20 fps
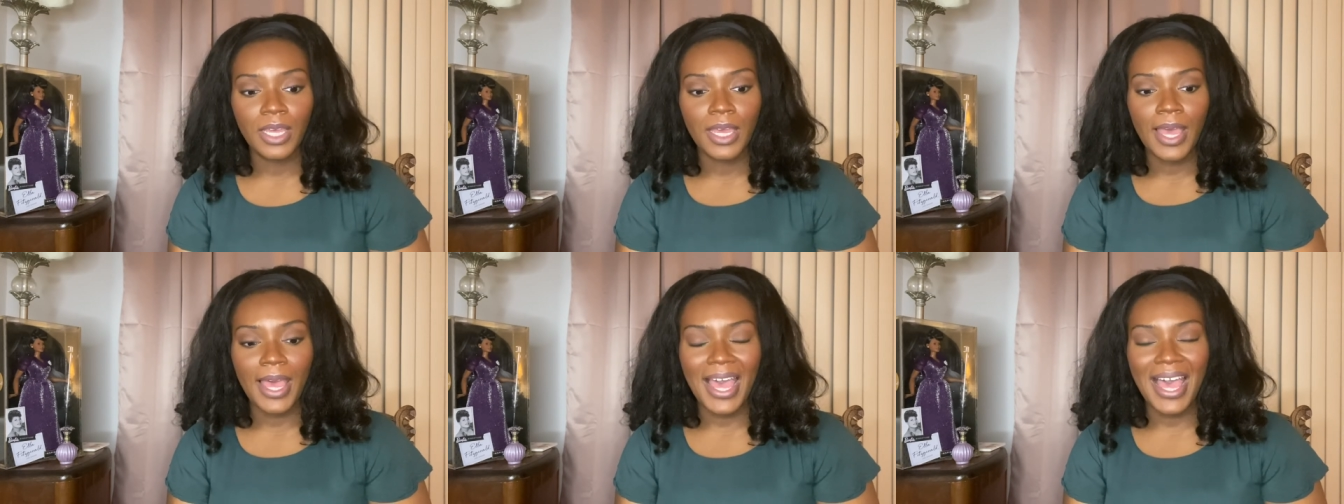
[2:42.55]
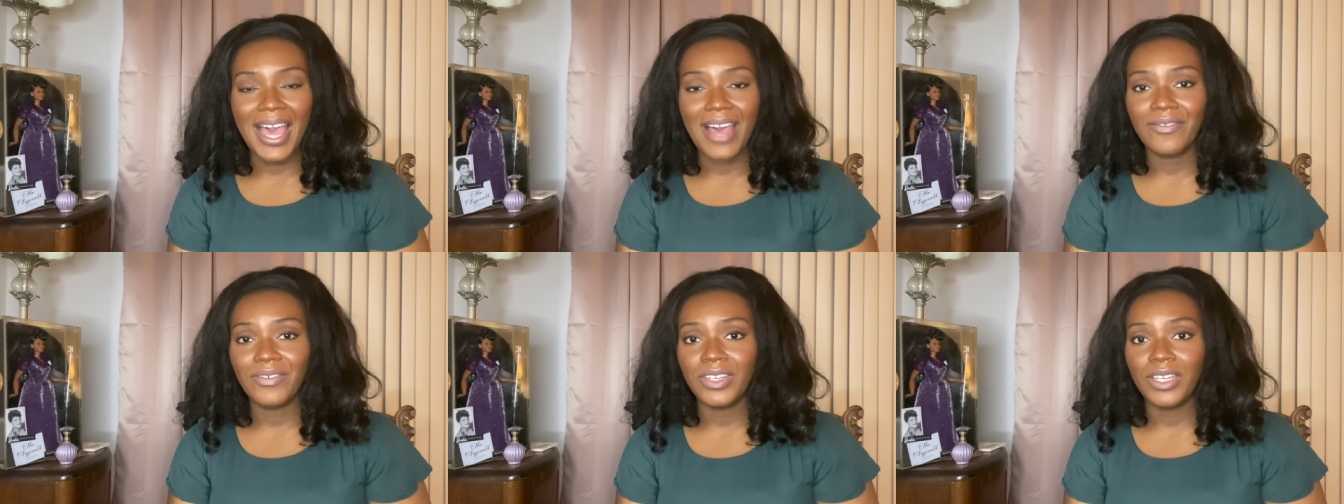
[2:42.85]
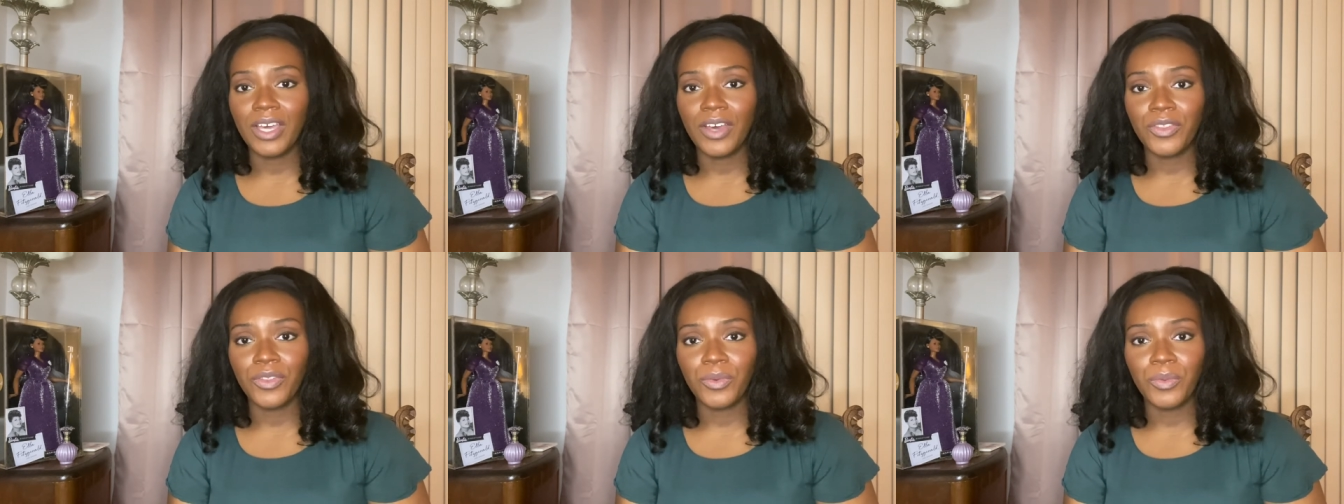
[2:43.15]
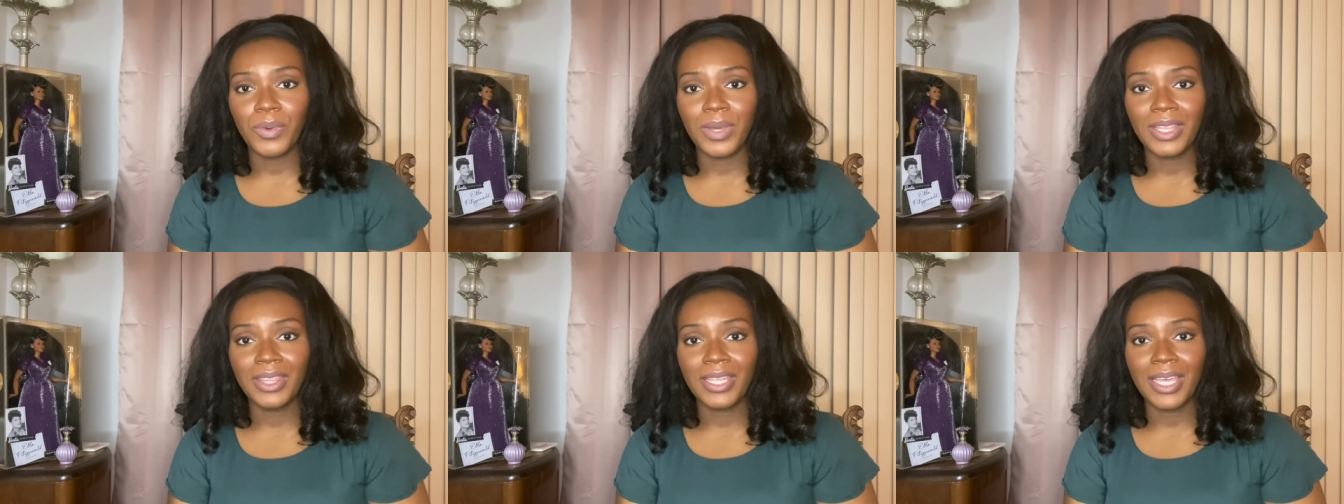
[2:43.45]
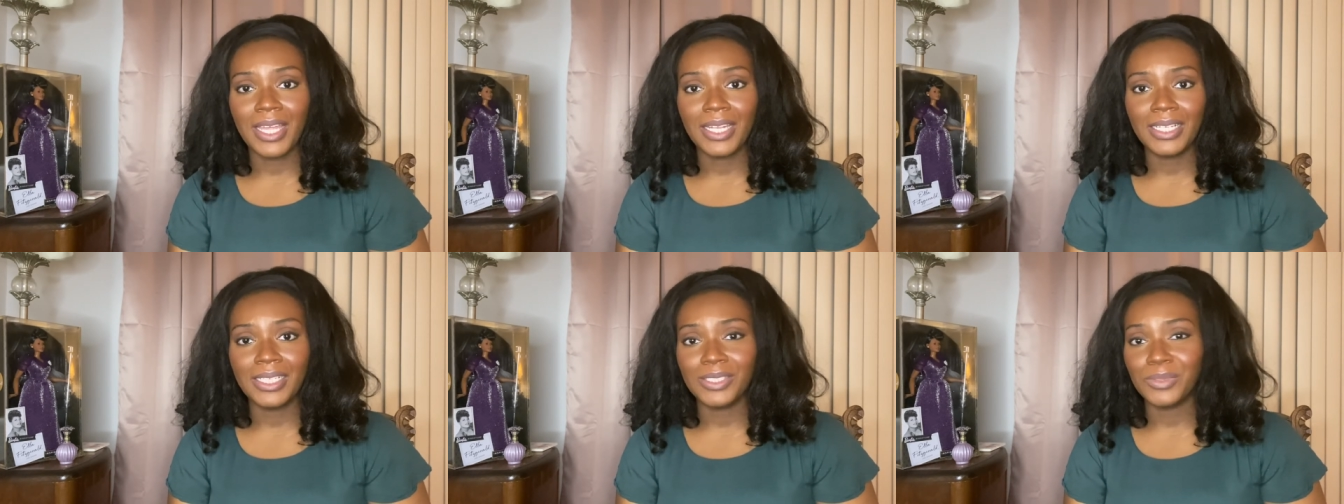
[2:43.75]
I have another one
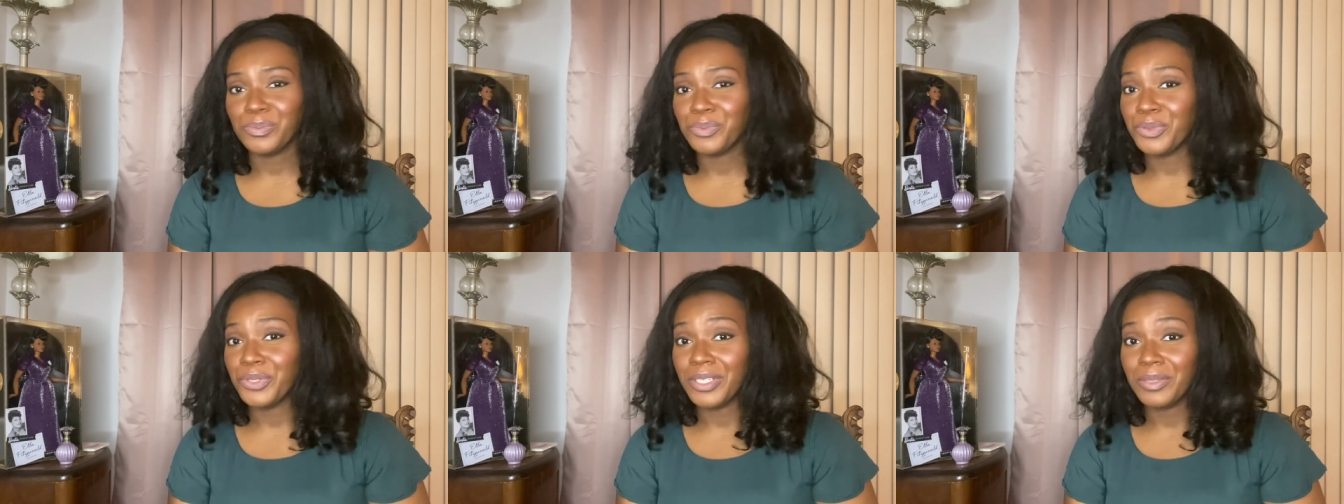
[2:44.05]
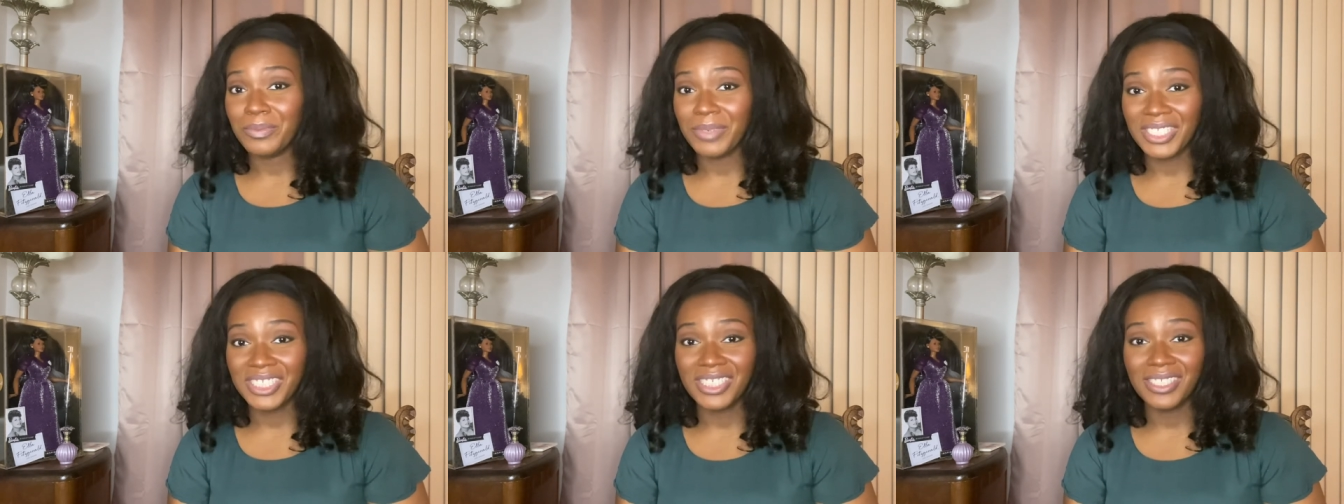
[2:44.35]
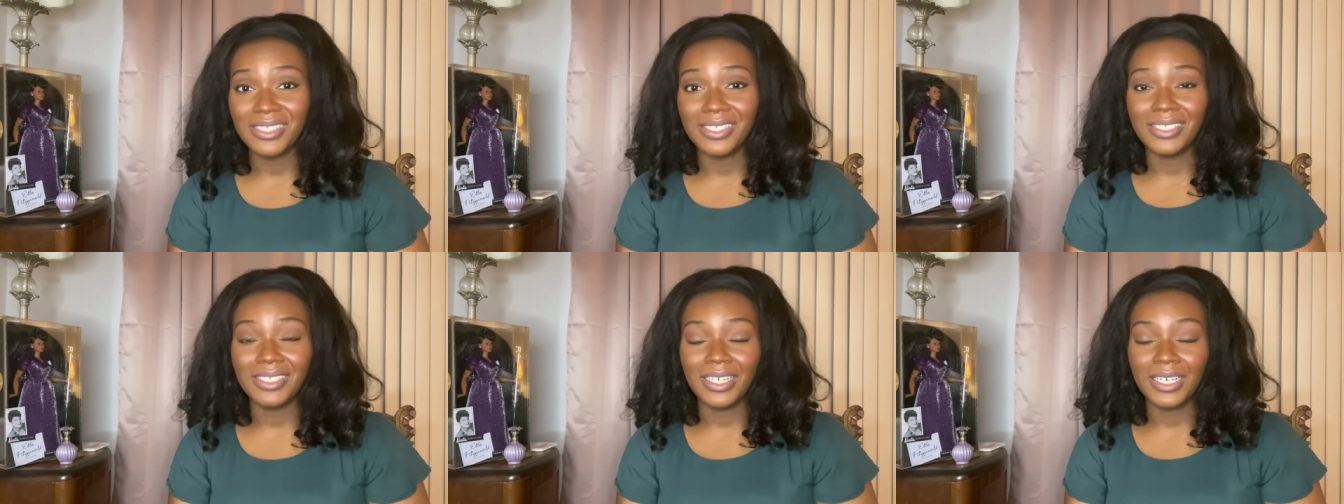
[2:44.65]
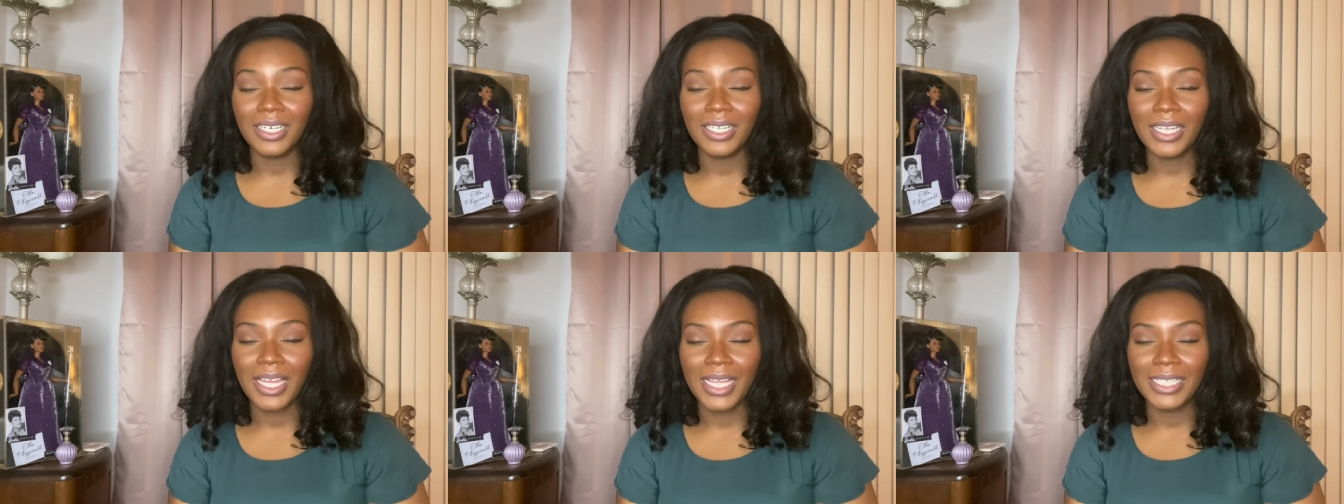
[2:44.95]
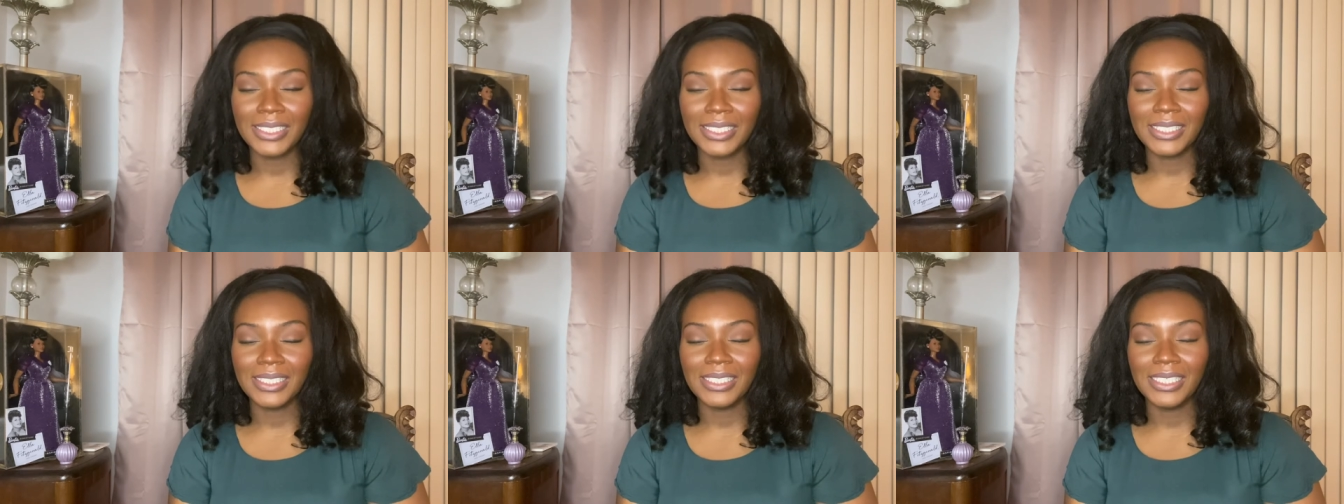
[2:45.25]
that is pretty much done. I
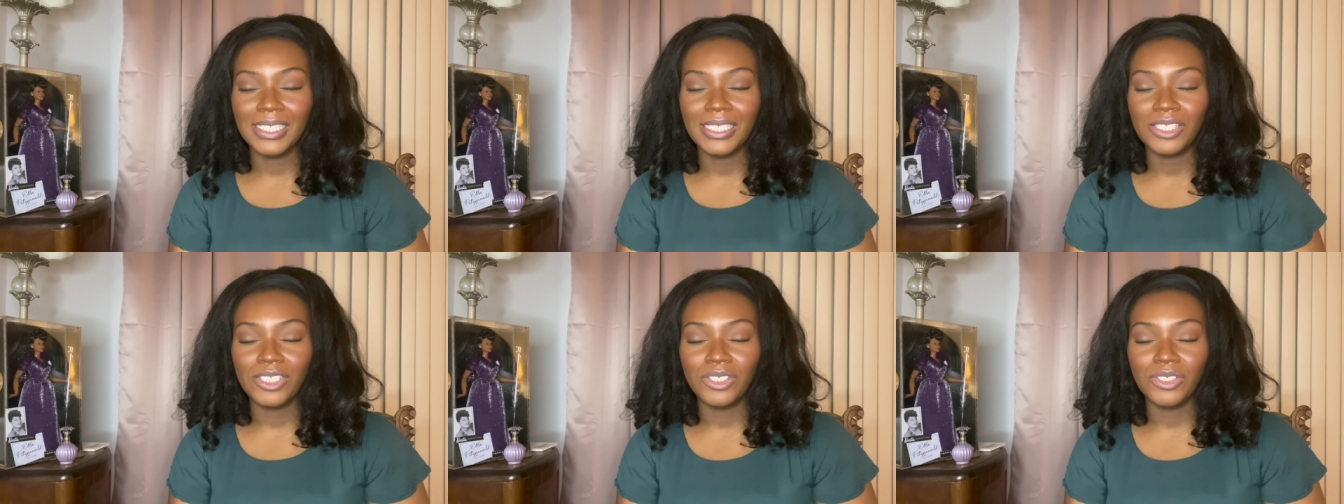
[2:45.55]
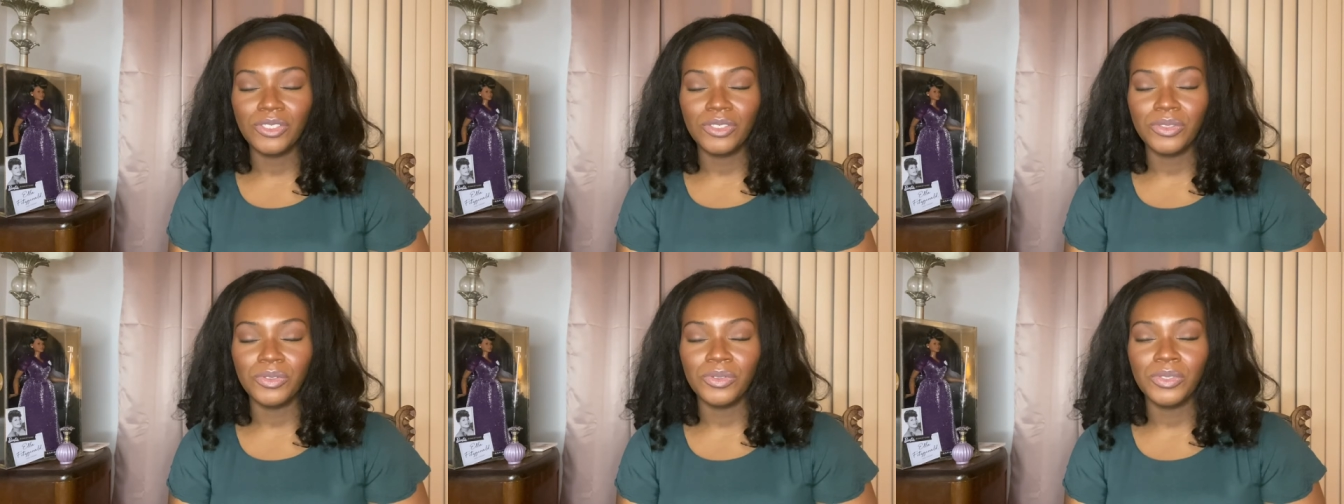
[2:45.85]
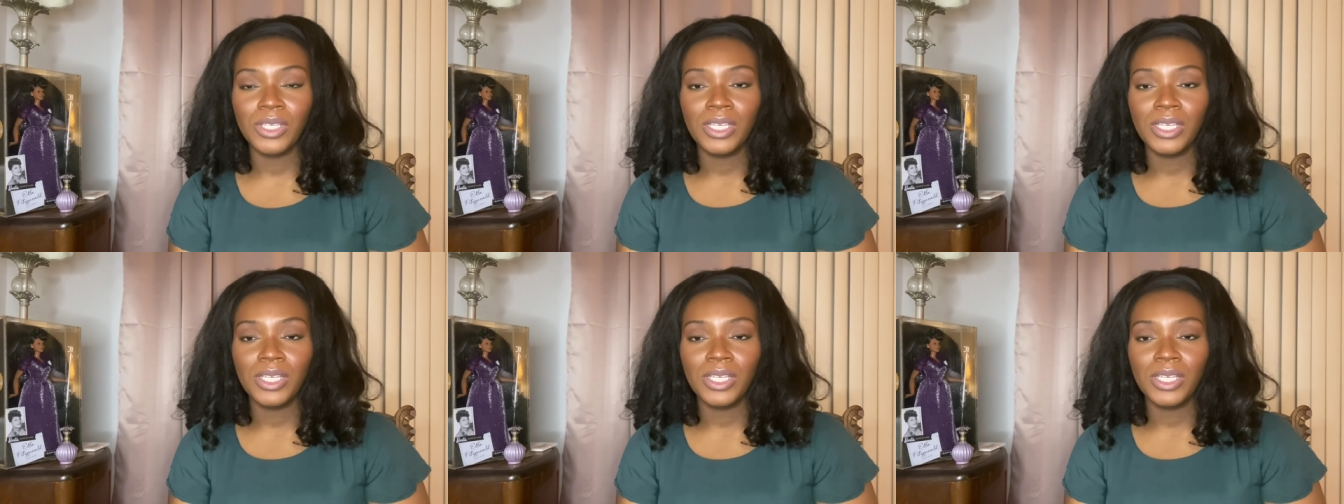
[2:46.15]
just need to do